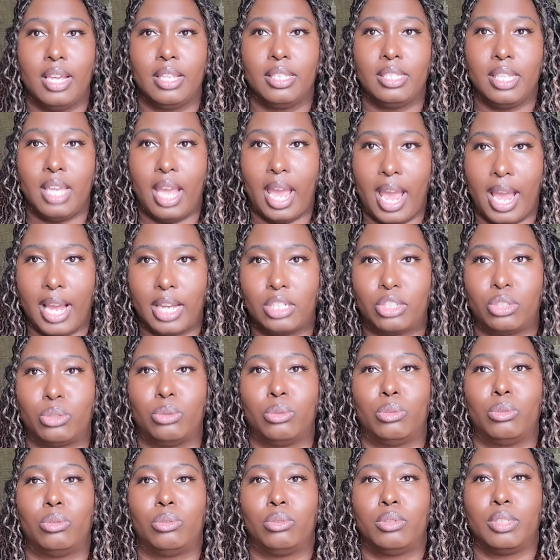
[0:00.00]
the
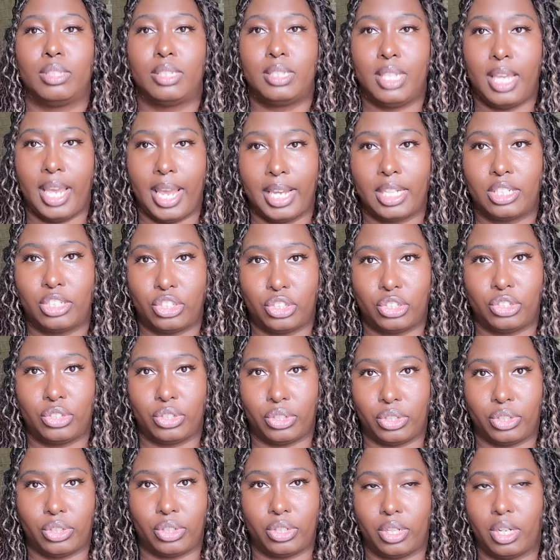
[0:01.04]
actual
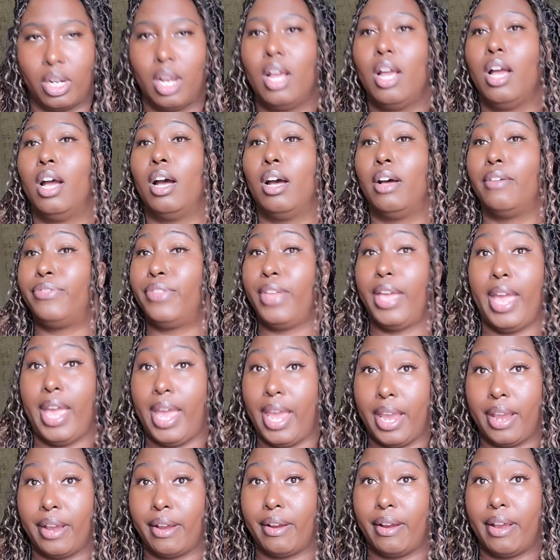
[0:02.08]
texture of the
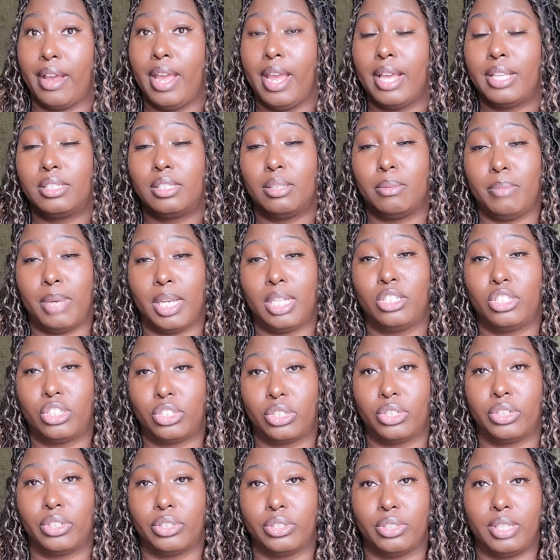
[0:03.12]
hair to make
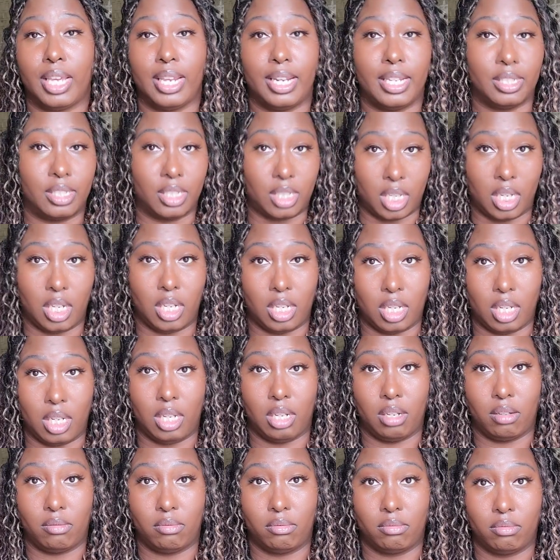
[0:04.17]
sure that it's kinky.
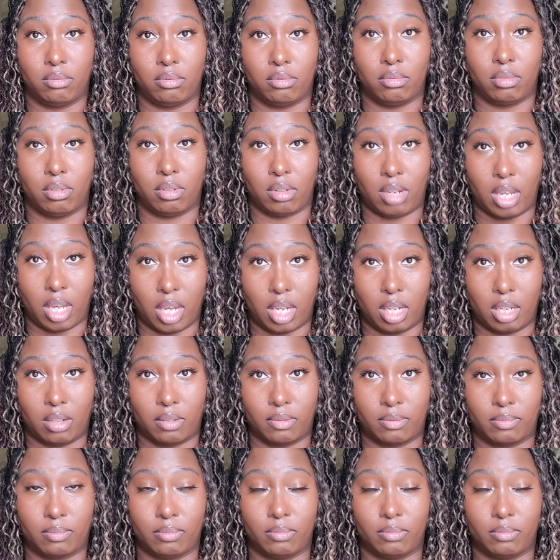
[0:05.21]
Okay?